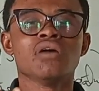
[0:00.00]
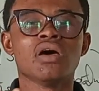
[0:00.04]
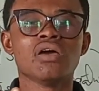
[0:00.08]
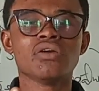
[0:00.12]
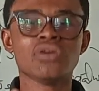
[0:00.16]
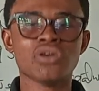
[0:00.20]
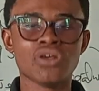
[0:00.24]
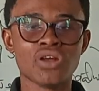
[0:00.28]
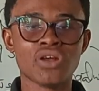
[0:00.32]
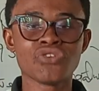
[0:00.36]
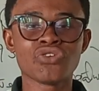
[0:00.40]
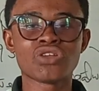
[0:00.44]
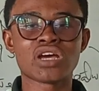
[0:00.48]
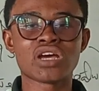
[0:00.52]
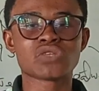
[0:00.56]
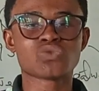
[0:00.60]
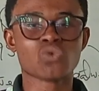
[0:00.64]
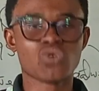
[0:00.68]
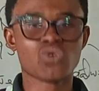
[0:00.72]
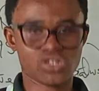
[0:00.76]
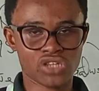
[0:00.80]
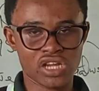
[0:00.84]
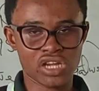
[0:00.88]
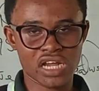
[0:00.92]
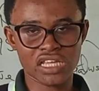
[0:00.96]
you don't know that
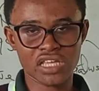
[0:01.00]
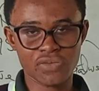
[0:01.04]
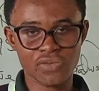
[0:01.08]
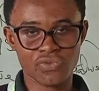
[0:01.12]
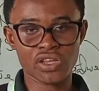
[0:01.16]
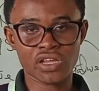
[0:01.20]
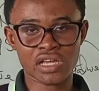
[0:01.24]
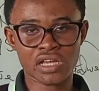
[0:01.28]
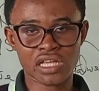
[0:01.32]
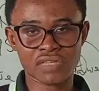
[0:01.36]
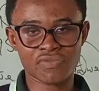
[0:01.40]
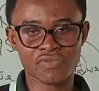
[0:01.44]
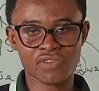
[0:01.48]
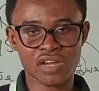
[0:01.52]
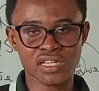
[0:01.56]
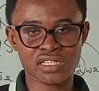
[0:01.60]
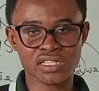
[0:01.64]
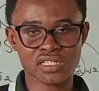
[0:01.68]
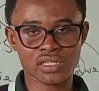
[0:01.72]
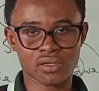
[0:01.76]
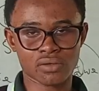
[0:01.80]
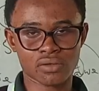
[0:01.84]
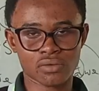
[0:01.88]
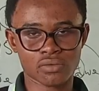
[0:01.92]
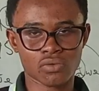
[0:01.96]
what's going to give you a negative
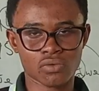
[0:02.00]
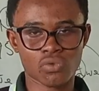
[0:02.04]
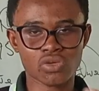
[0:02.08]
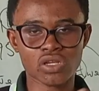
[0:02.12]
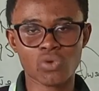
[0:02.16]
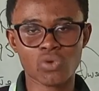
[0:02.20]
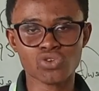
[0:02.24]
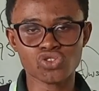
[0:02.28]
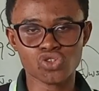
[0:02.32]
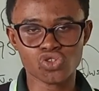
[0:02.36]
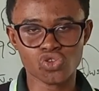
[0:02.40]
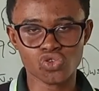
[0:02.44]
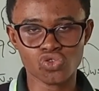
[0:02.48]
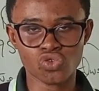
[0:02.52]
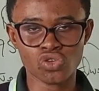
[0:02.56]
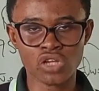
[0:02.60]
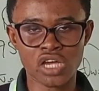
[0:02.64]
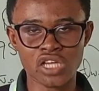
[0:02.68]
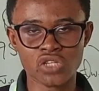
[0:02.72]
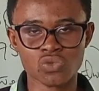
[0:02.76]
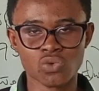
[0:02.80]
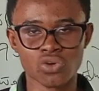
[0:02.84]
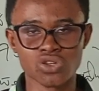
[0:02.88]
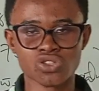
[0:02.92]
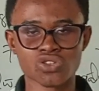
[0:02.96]
answer. What I want you to do now is
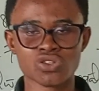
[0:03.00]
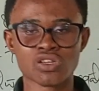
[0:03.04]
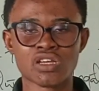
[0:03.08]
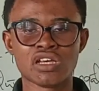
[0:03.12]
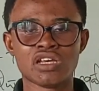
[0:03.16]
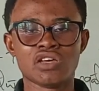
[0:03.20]
what?